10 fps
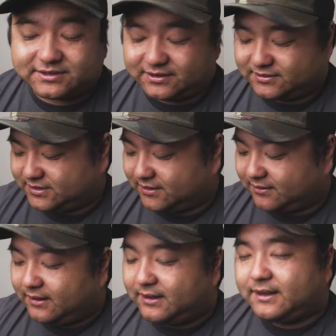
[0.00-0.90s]
you know,
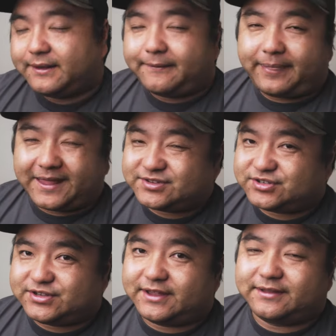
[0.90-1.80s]
so that's
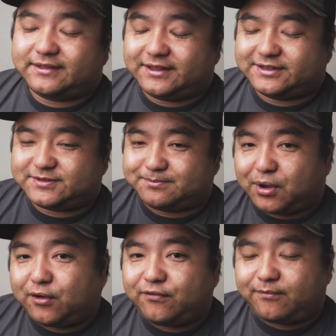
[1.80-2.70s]
what you get. It's
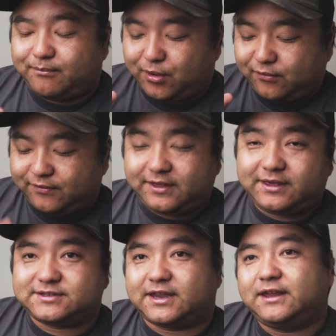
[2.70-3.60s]
both of
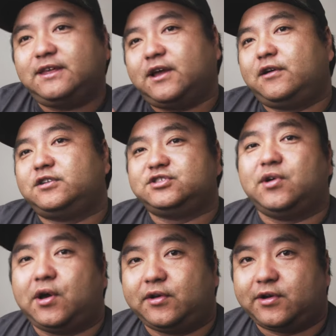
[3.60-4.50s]
these. Anything under
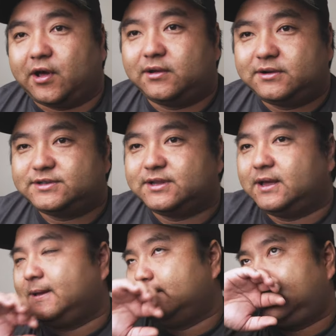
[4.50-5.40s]
$200,
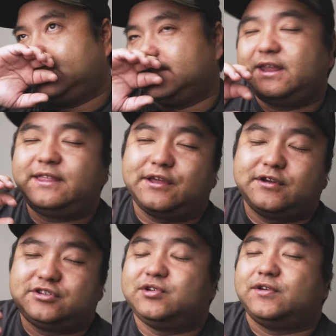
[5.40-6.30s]
anything
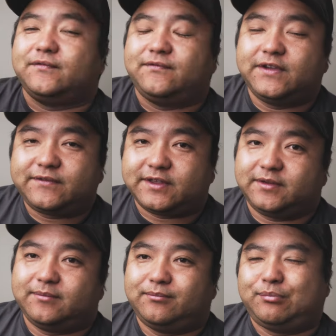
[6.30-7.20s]
under
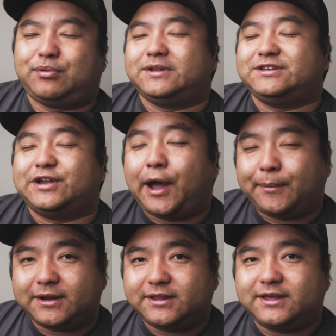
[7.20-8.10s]
$250
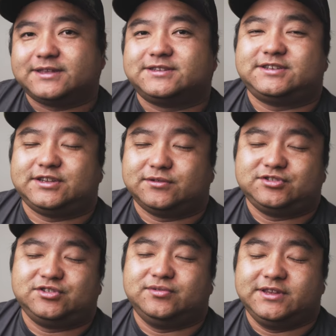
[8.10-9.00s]
predominantly is still
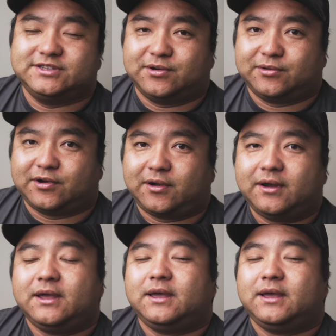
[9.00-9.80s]
2D sonar.